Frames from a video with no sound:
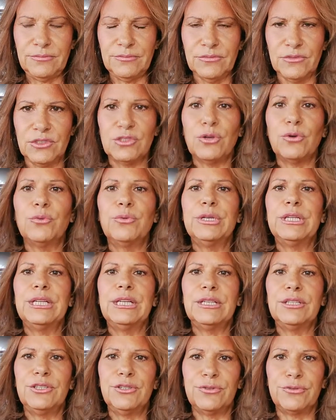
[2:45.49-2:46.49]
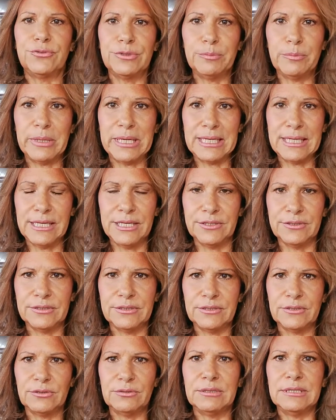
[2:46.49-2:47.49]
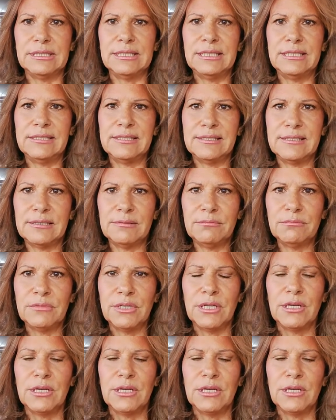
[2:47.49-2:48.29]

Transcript: So we need your rebellion to the system.